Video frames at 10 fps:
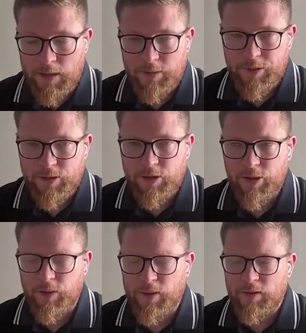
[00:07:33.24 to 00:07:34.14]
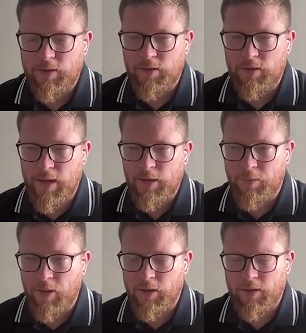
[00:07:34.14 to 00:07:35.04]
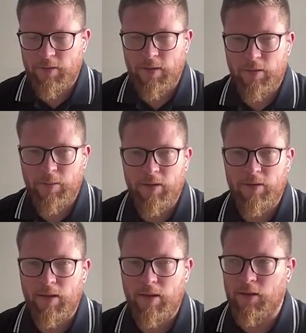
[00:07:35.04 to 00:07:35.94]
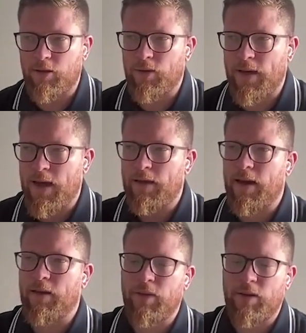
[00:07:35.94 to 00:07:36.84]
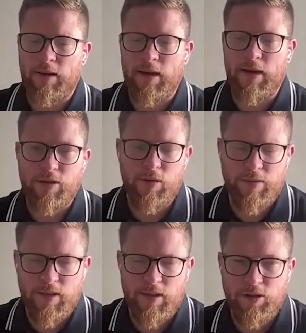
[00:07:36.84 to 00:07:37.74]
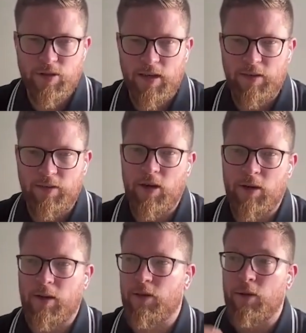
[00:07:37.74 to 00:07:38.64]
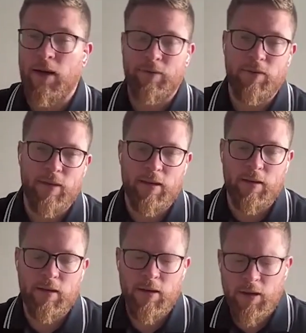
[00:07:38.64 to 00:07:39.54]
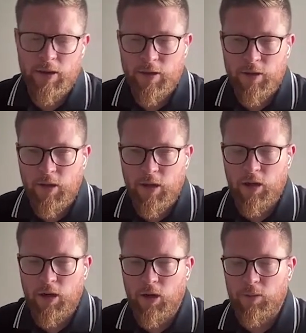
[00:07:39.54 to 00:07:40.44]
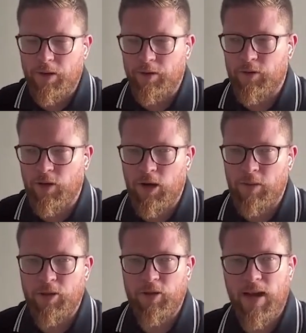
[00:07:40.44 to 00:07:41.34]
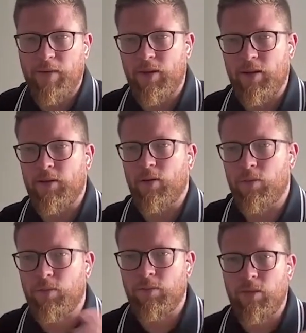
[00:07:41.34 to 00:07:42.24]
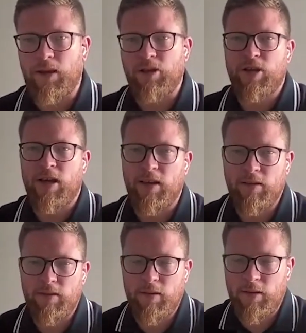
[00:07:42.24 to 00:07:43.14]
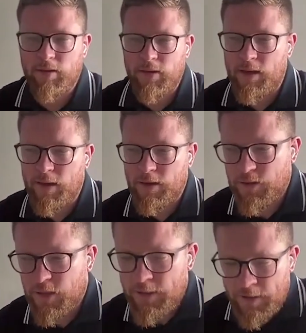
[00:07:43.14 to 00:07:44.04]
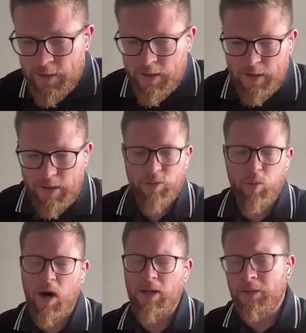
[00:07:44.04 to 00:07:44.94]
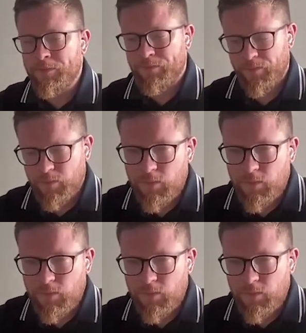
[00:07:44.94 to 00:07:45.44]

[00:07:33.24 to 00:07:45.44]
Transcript: customers to do, and this is led by the accessibility that you can have these engaging conversations at any time. They don't have to take a long period of time. You can have these little mini check-ins and things of that nature. Is one,